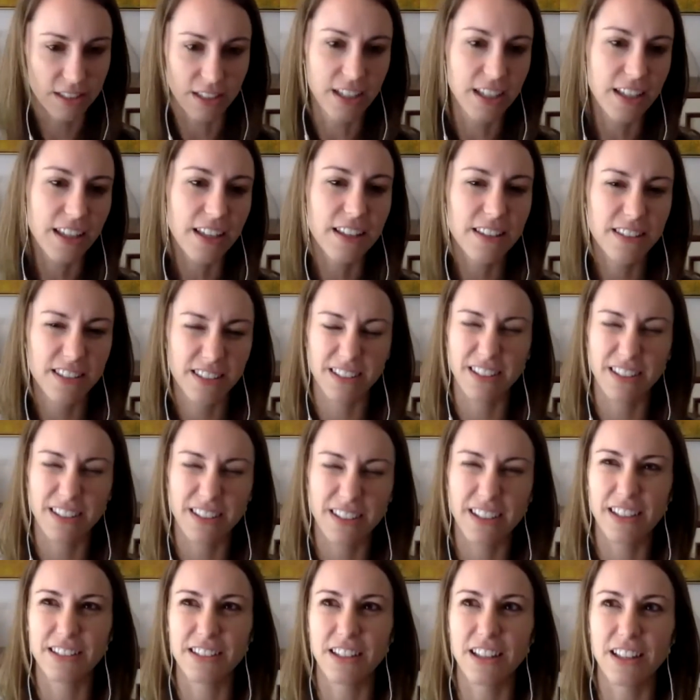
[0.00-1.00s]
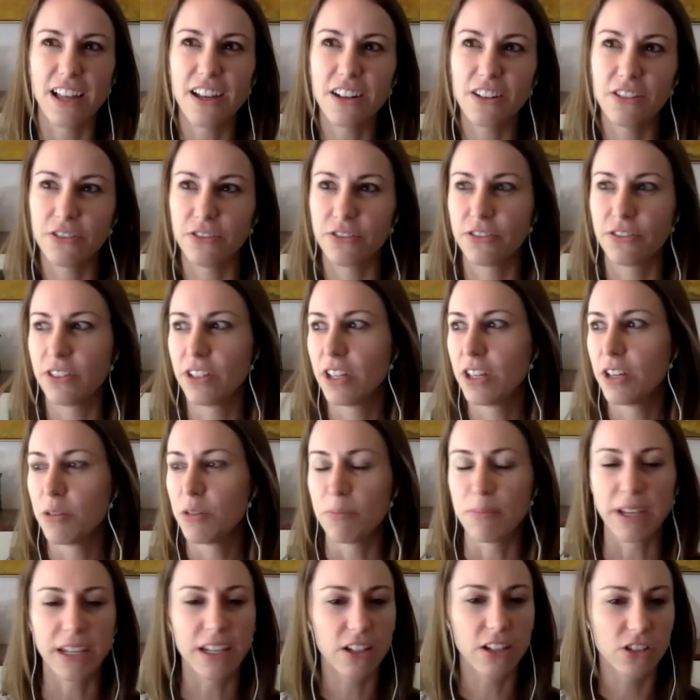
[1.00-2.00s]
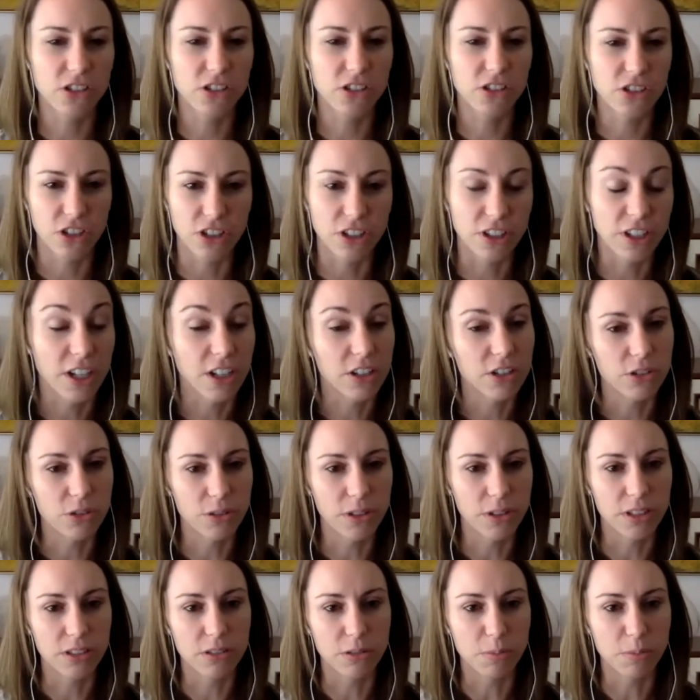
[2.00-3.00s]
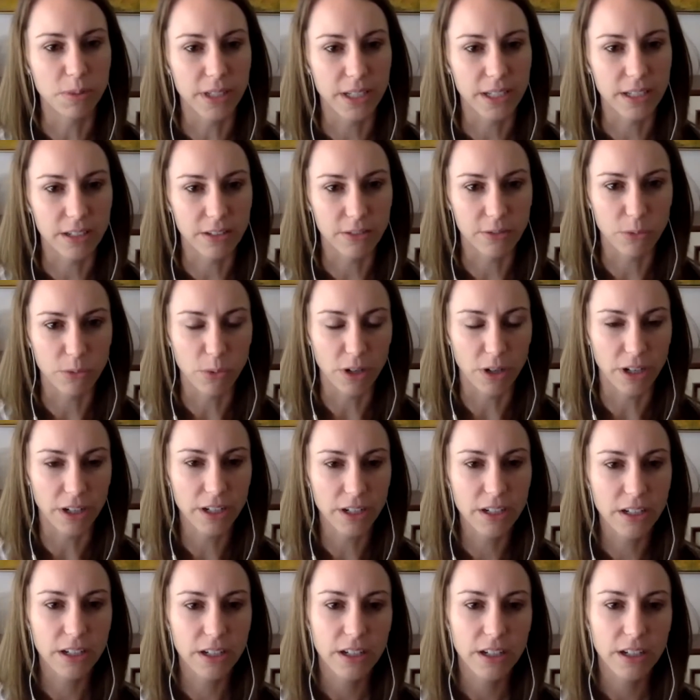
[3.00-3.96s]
It's a lot of making sure you're not doing duplicative work.